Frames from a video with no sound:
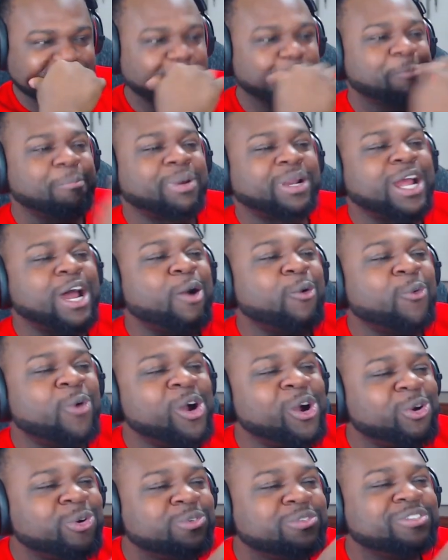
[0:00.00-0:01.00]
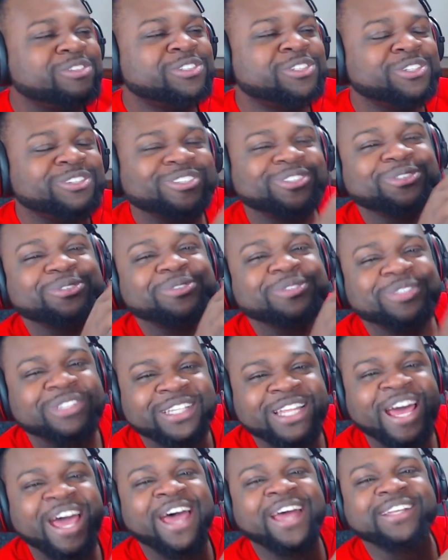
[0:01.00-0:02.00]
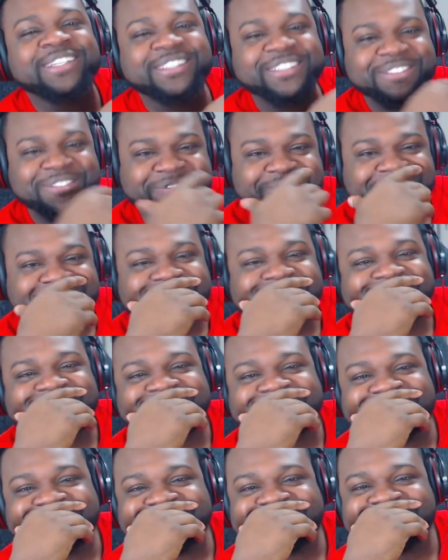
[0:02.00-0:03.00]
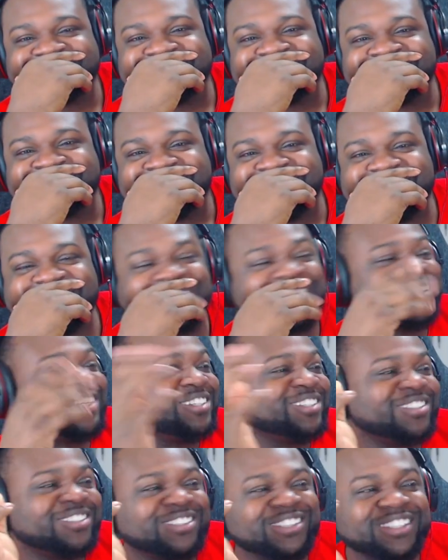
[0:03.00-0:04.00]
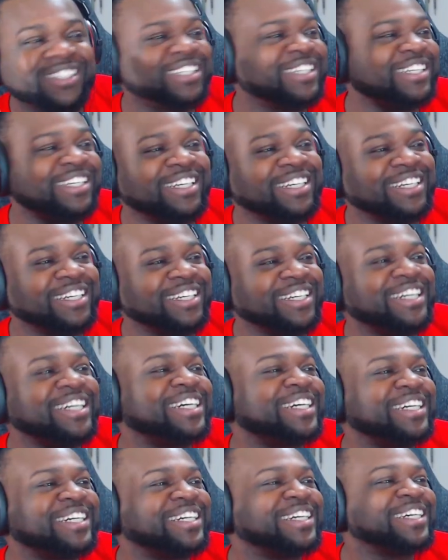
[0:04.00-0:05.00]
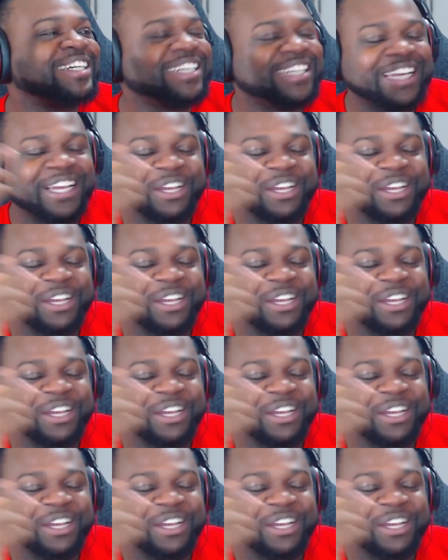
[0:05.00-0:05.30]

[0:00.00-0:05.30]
But I won't do that. Ooh, uh.